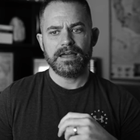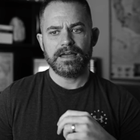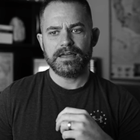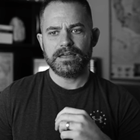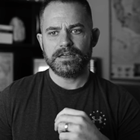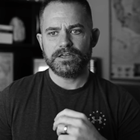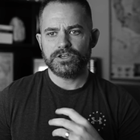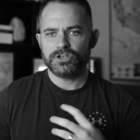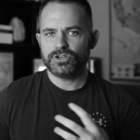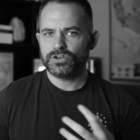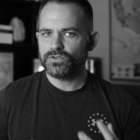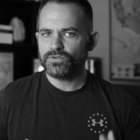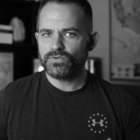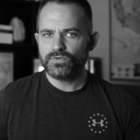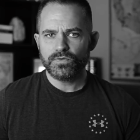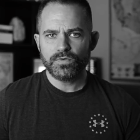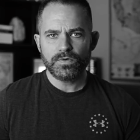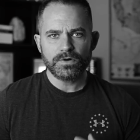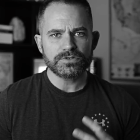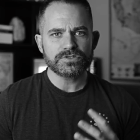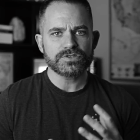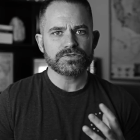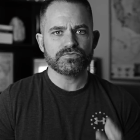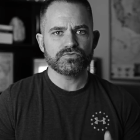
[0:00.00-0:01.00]
you
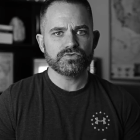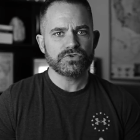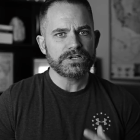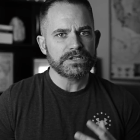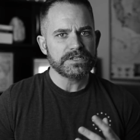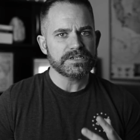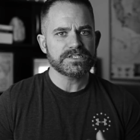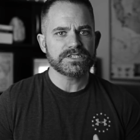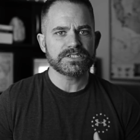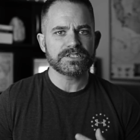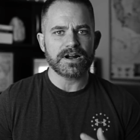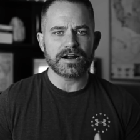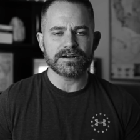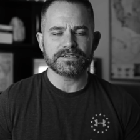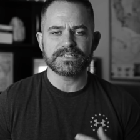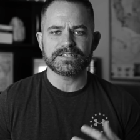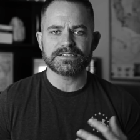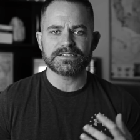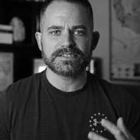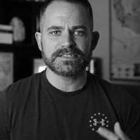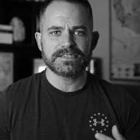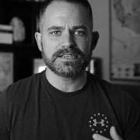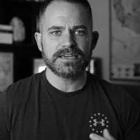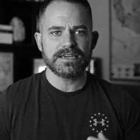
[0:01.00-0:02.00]
will really start
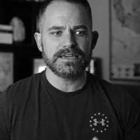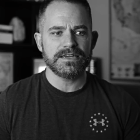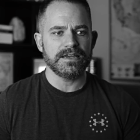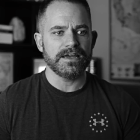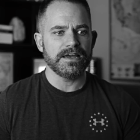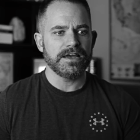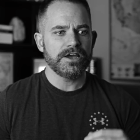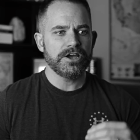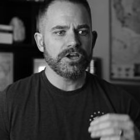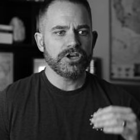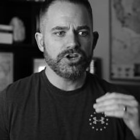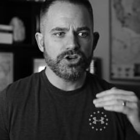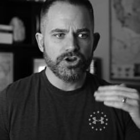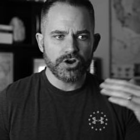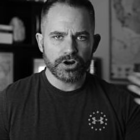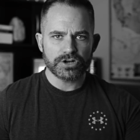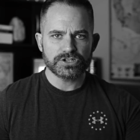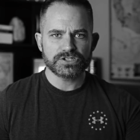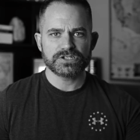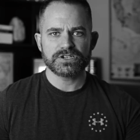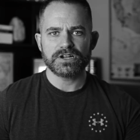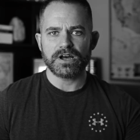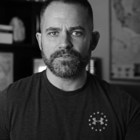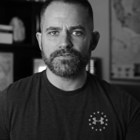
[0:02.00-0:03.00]
to see
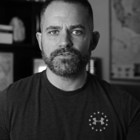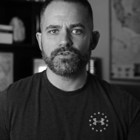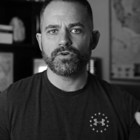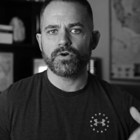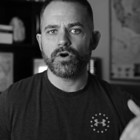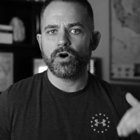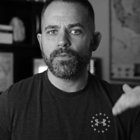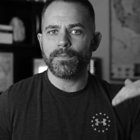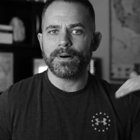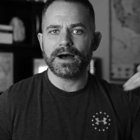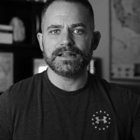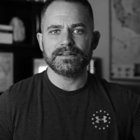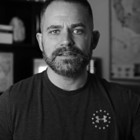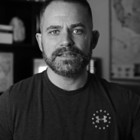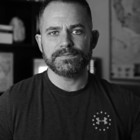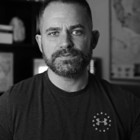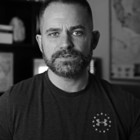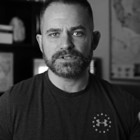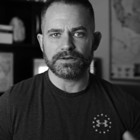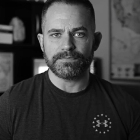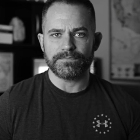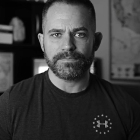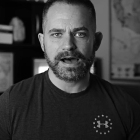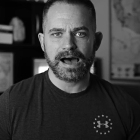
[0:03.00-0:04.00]
your stuff grow by
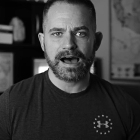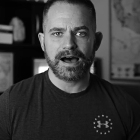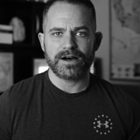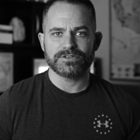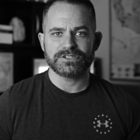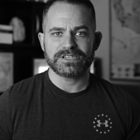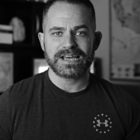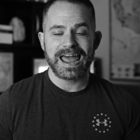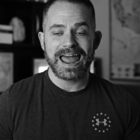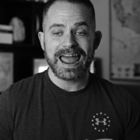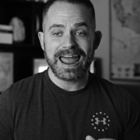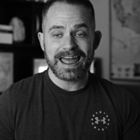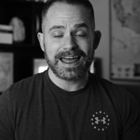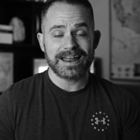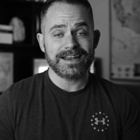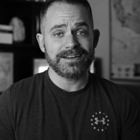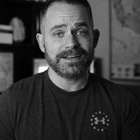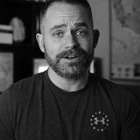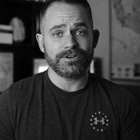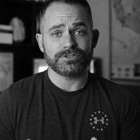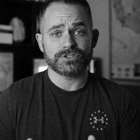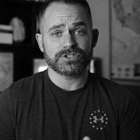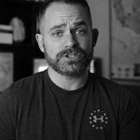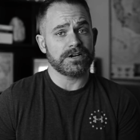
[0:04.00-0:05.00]
leaps and bounds, and
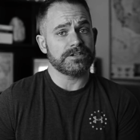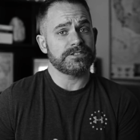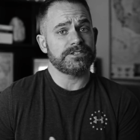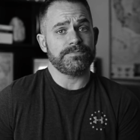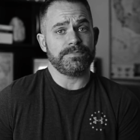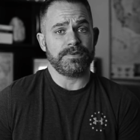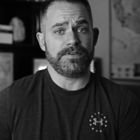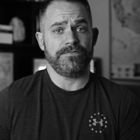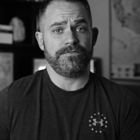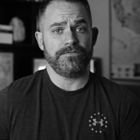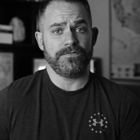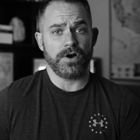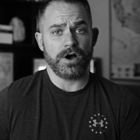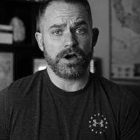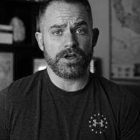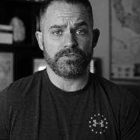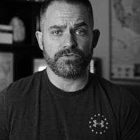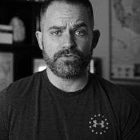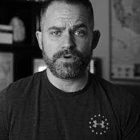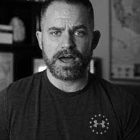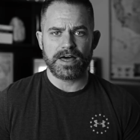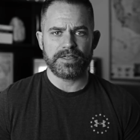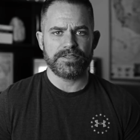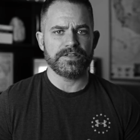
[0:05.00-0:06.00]
it'll start to be
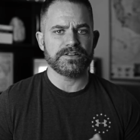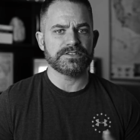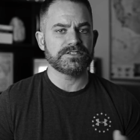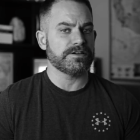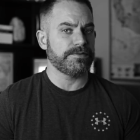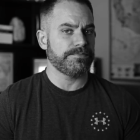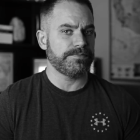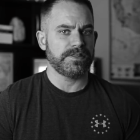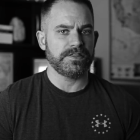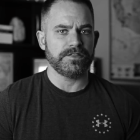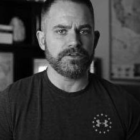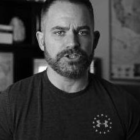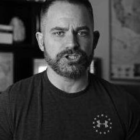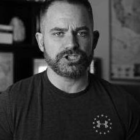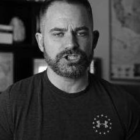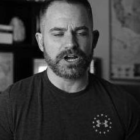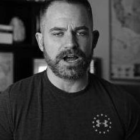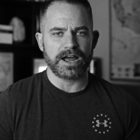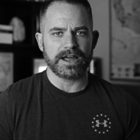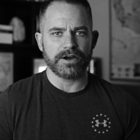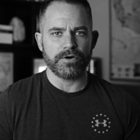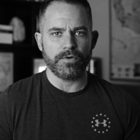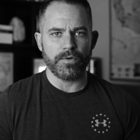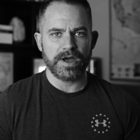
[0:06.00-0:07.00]
fun rather than something you're
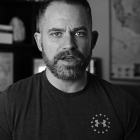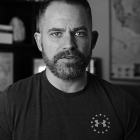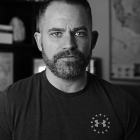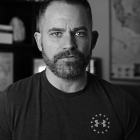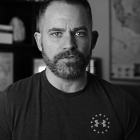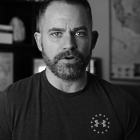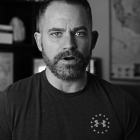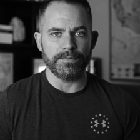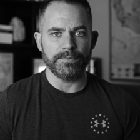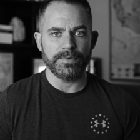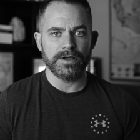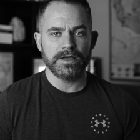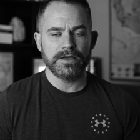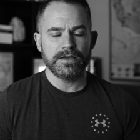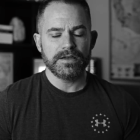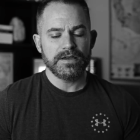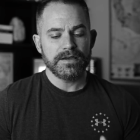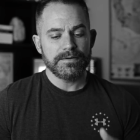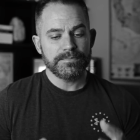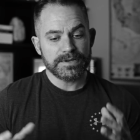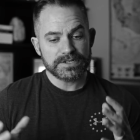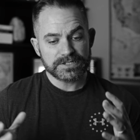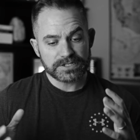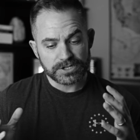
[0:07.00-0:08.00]
shying away from.
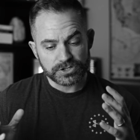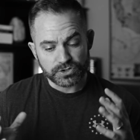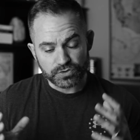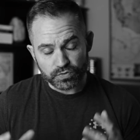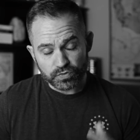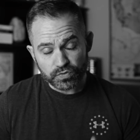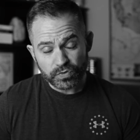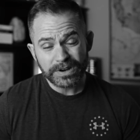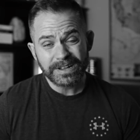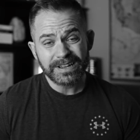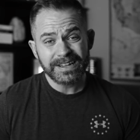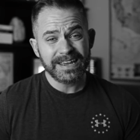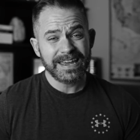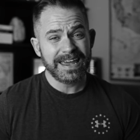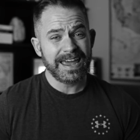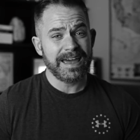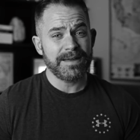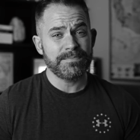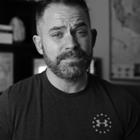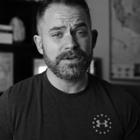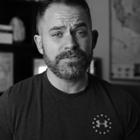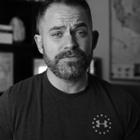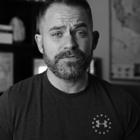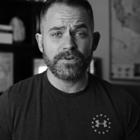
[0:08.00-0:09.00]
Business really
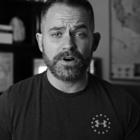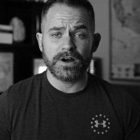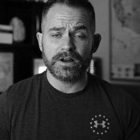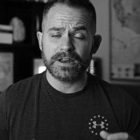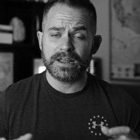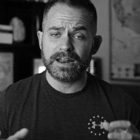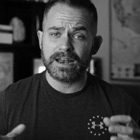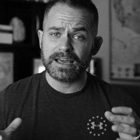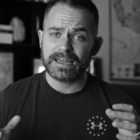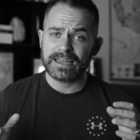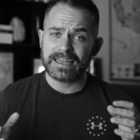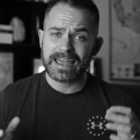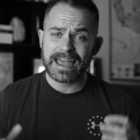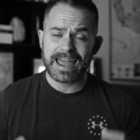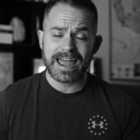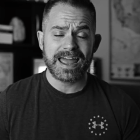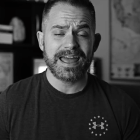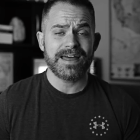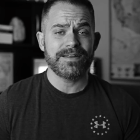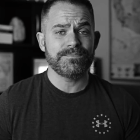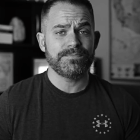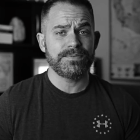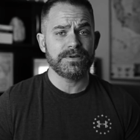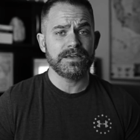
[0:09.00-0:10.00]
can be fun, and it
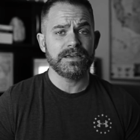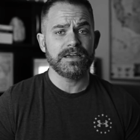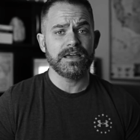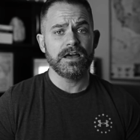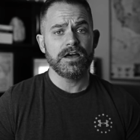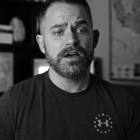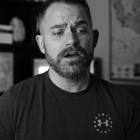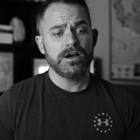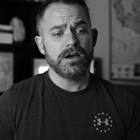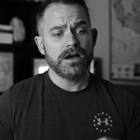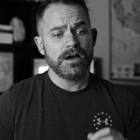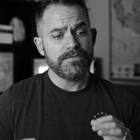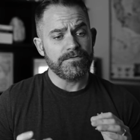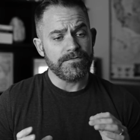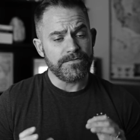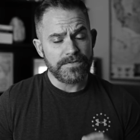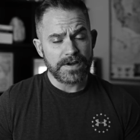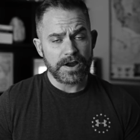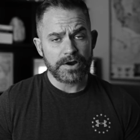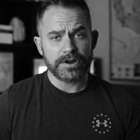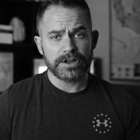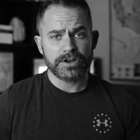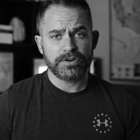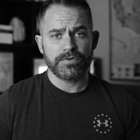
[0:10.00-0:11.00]
can be
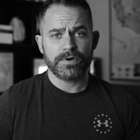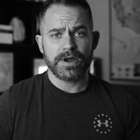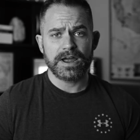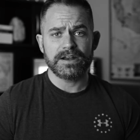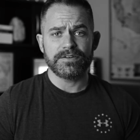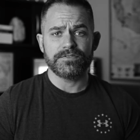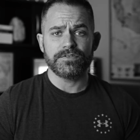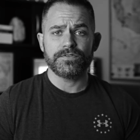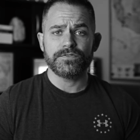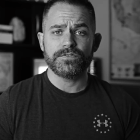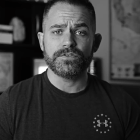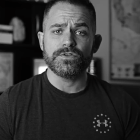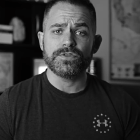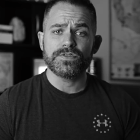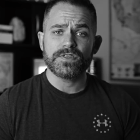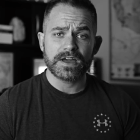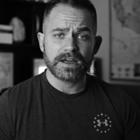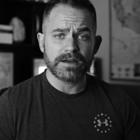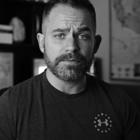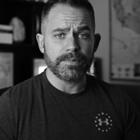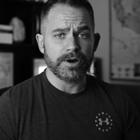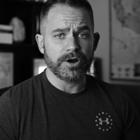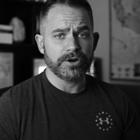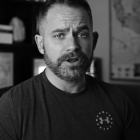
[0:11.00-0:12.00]
very creative if you
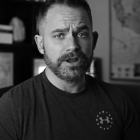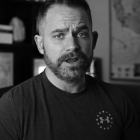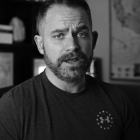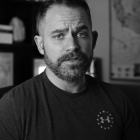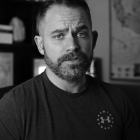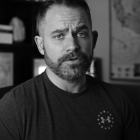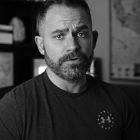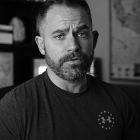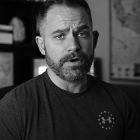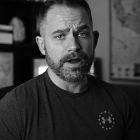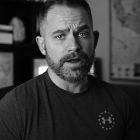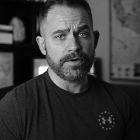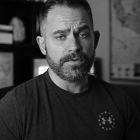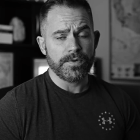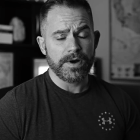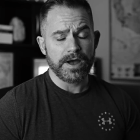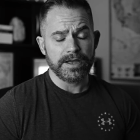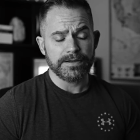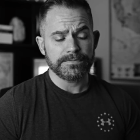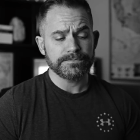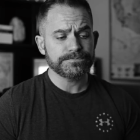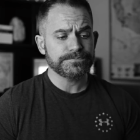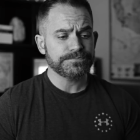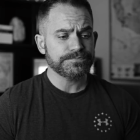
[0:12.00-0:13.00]
think about it in the right
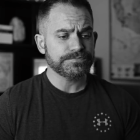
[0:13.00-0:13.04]
way.